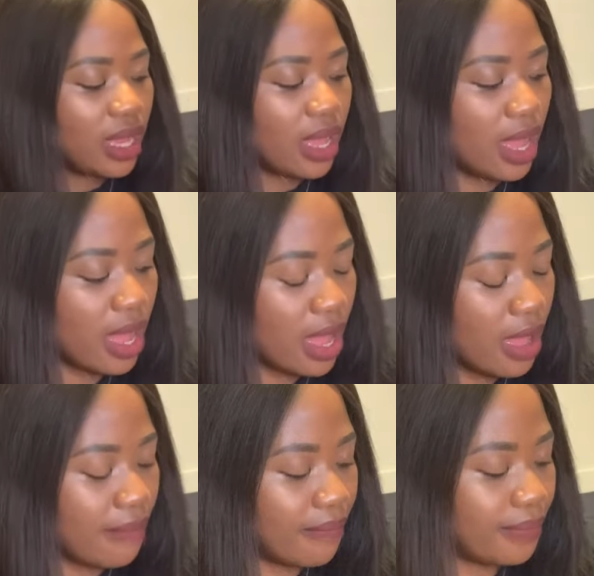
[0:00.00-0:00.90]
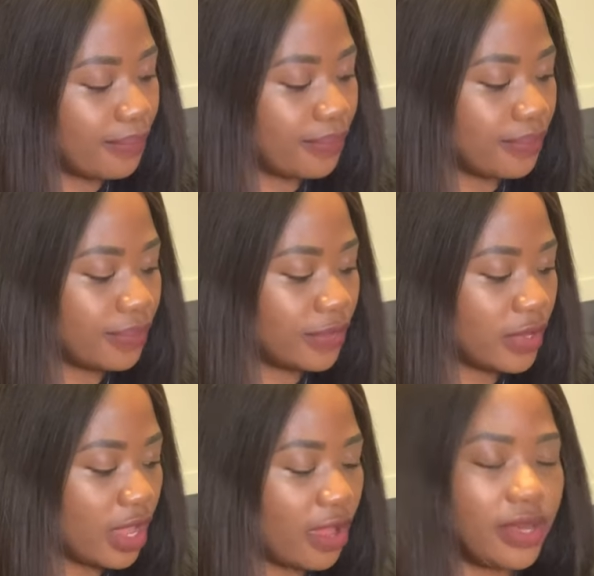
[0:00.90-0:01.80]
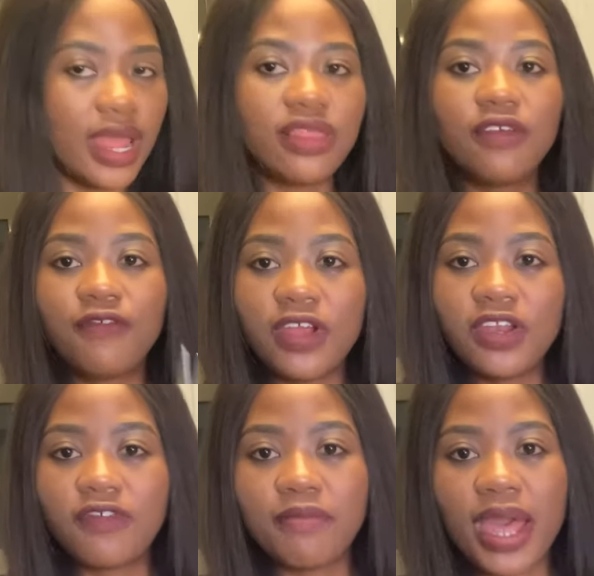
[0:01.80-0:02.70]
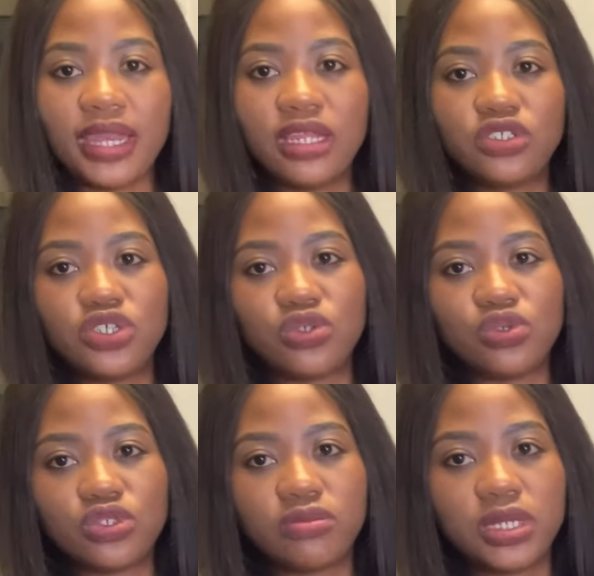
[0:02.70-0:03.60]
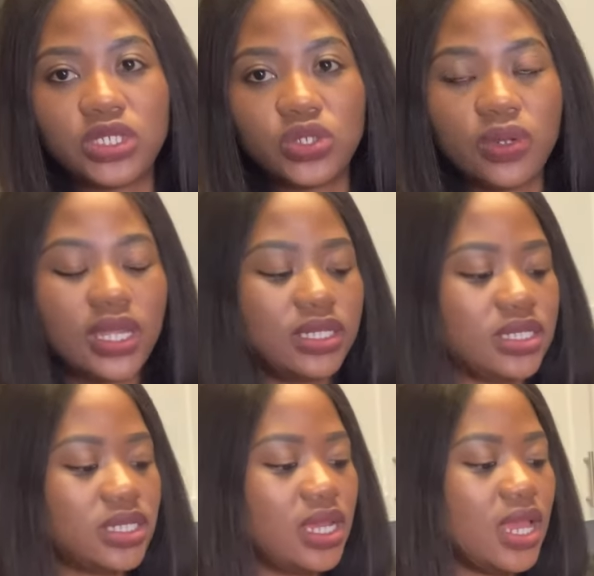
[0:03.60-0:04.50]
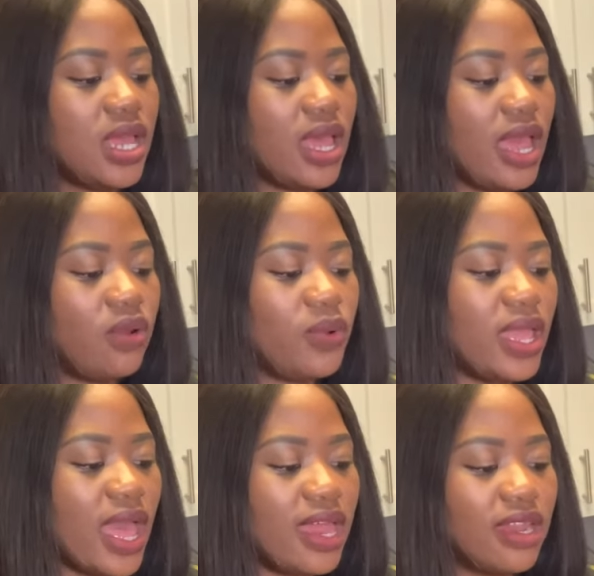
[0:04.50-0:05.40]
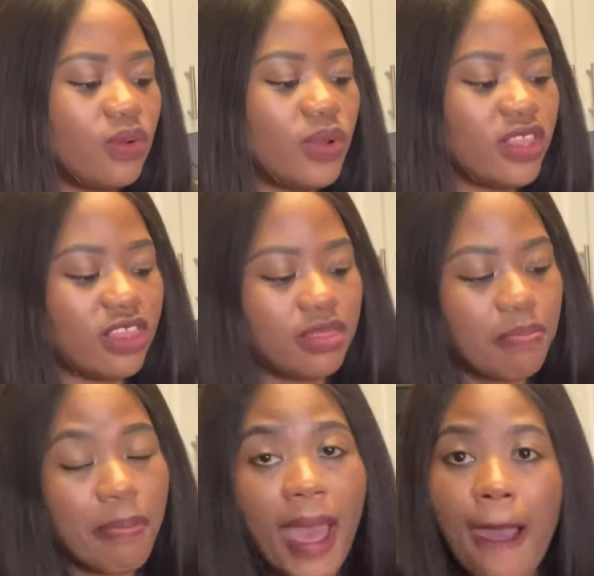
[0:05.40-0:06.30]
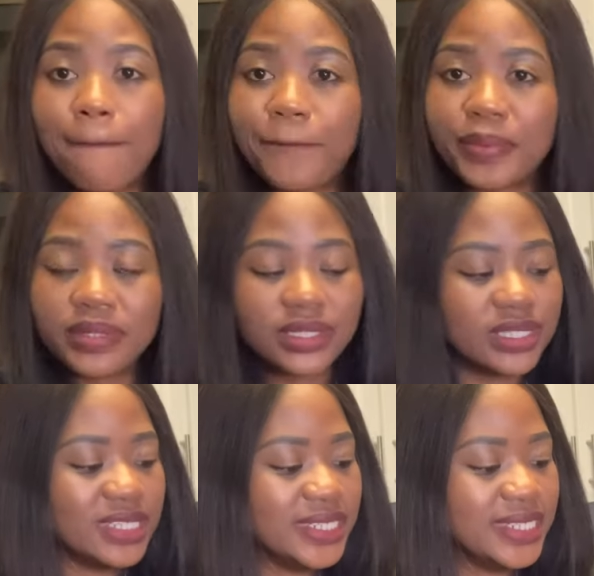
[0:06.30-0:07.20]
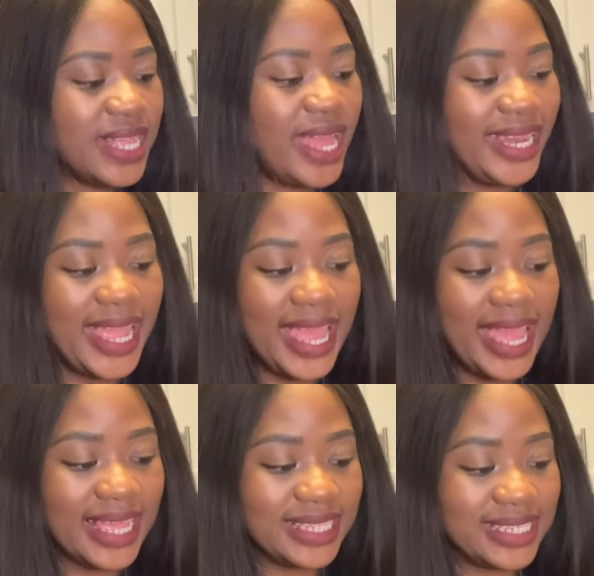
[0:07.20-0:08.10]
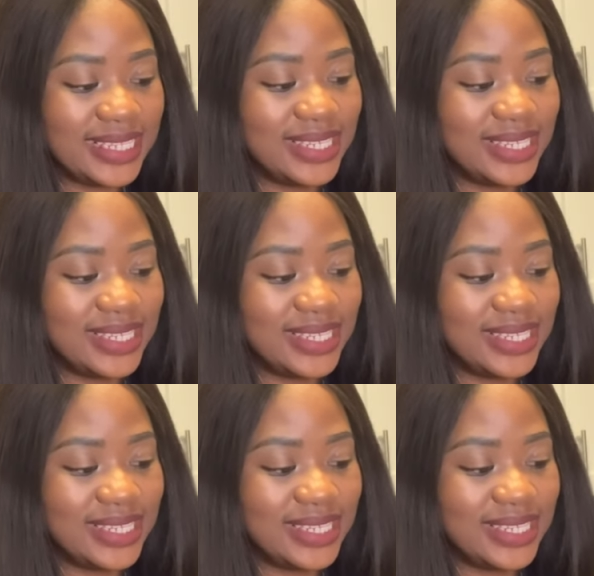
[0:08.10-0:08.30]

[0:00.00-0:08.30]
another friend of mine introduced me to it, and we had it with pap and eggs.